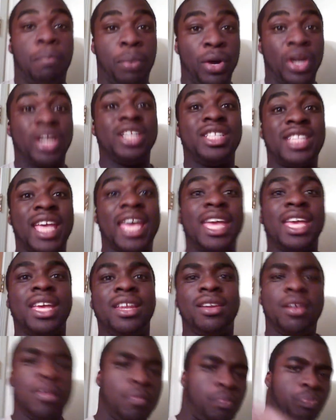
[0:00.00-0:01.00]
put a dent
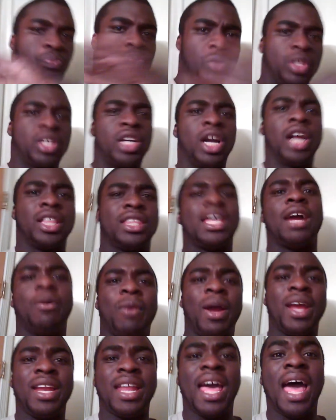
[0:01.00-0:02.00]
in, cut that
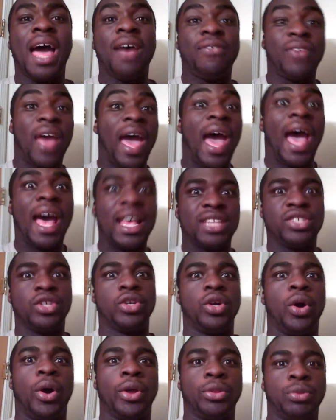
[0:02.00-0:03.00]
right in half as
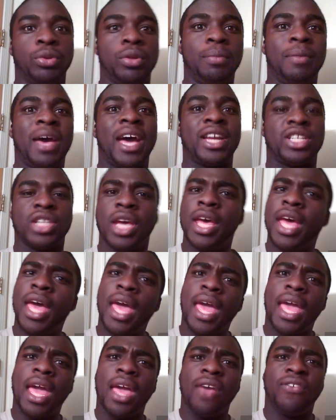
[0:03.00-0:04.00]
you're going through the match.
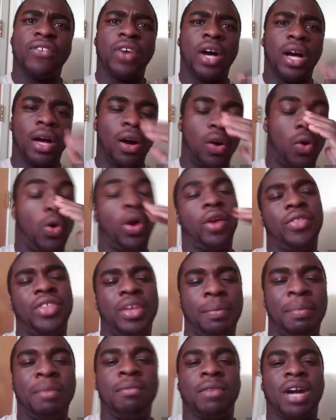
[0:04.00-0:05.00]
If or
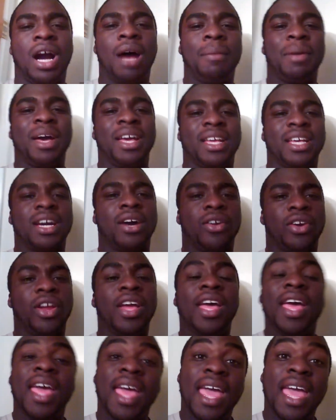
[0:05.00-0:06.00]
the combat encounter.
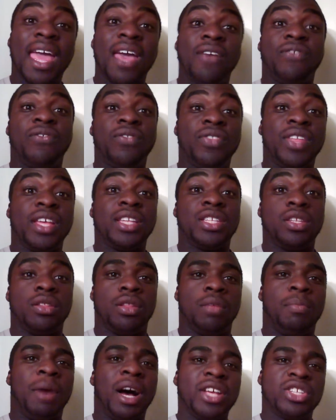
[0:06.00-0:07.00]
If
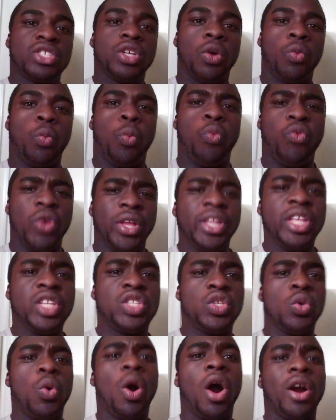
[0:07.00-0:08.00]
the monsters are really
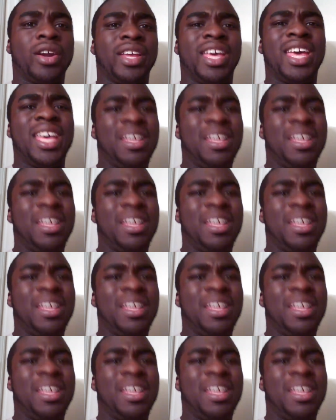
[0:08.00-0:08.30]
too hard to